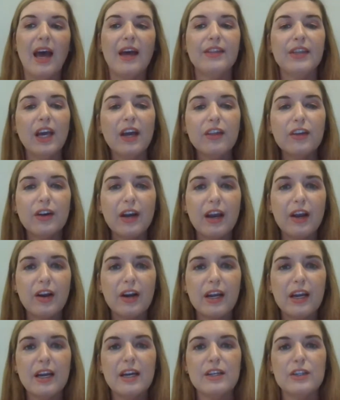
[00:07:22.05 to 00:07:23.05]
And the other
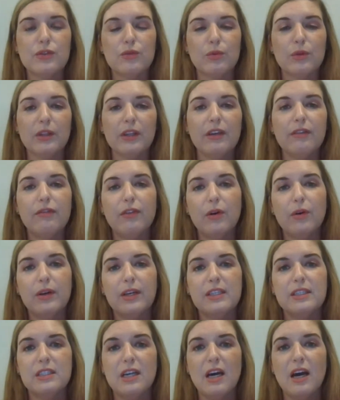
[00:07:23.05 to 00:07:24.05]
area is really
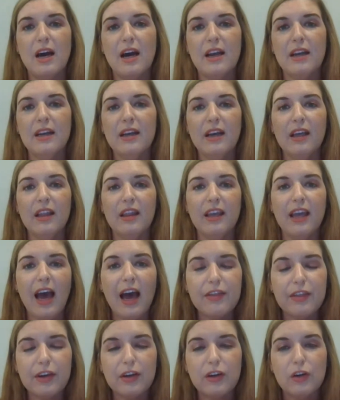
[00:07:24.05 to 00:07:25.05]
focused on the
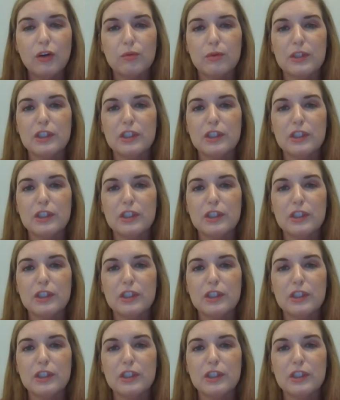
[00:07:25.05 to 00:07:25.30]
ethical,